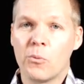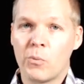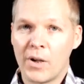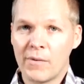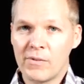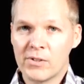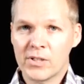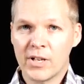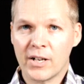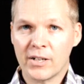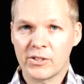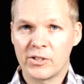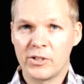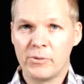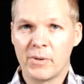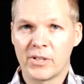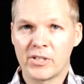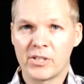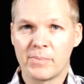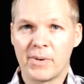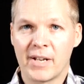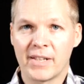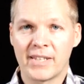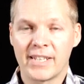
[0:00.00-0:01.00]
We haven't talked too
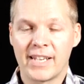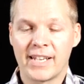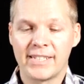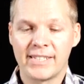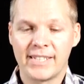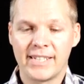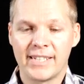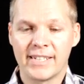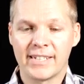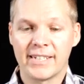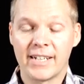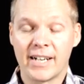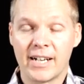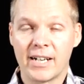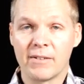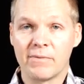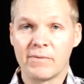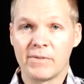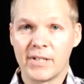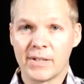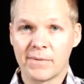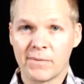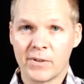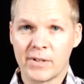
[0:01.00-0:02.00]
much about the idea
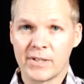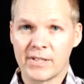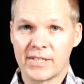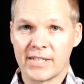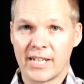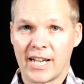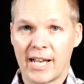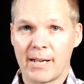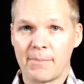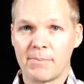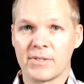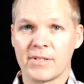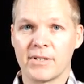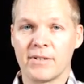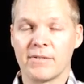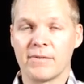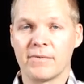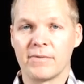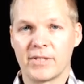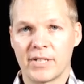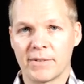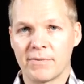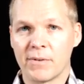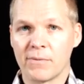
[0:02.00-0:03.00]
of different
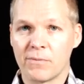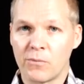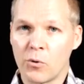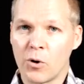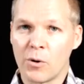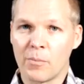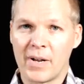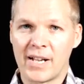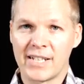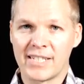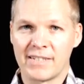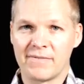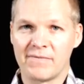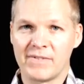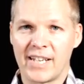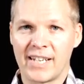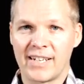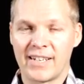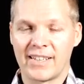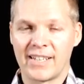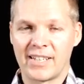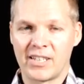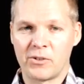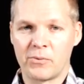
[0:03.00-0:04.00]
formats of
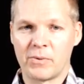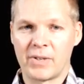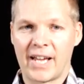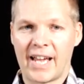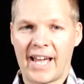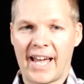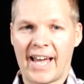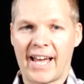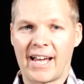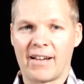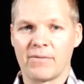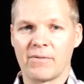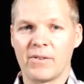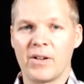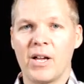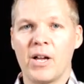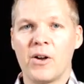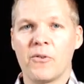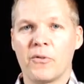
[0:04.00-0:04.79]
data that you would have.